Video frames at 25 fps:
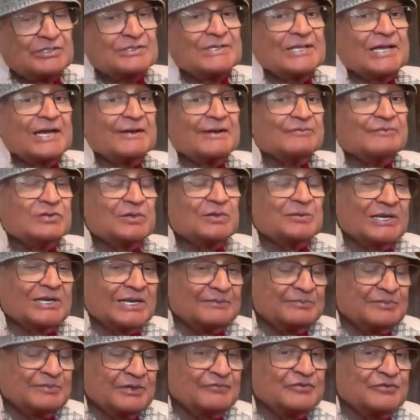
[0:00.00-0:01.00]
They have
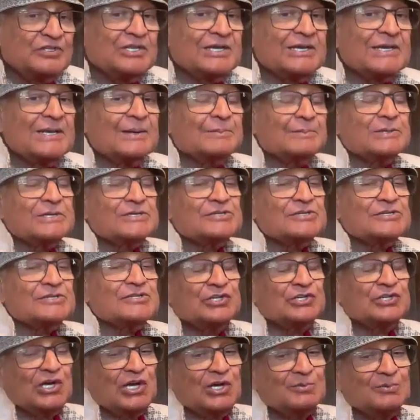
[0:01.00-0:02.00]
developed even the
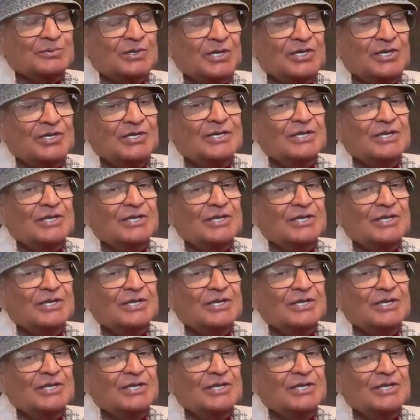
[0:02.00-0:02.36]
capacity of